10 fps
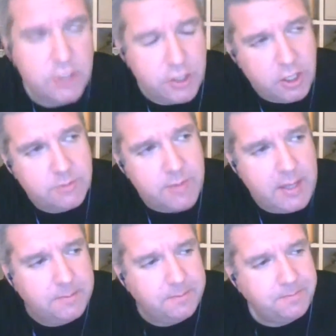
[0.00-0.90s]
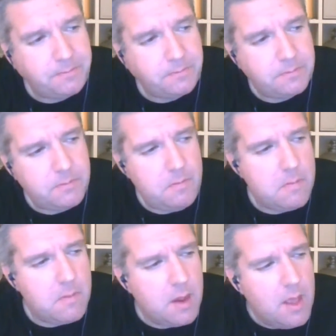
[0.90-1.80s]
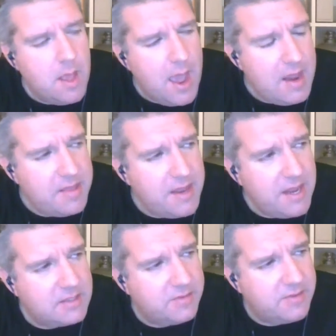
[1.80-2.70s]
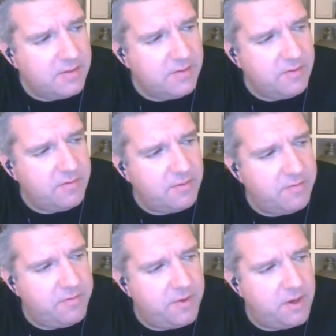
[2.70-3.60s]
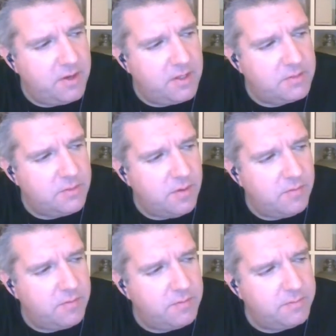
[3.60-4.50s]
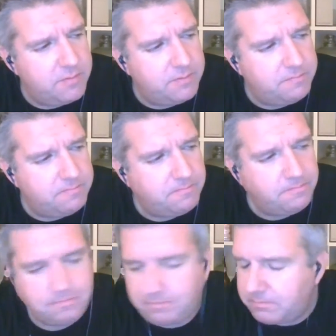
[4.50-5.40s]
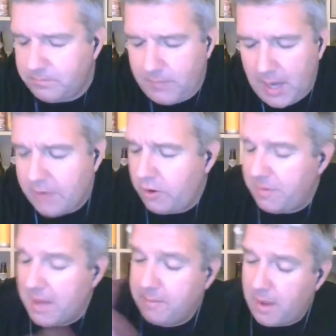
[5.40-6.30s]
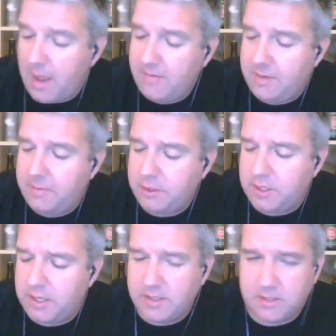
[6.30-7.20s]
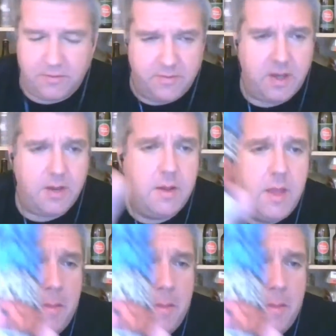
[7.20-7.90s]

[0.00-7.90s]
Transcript: Excuse me. Anything else I've had from Verdant this month? I draw a blank, but I've had a bunch of nice stuff from Verdant.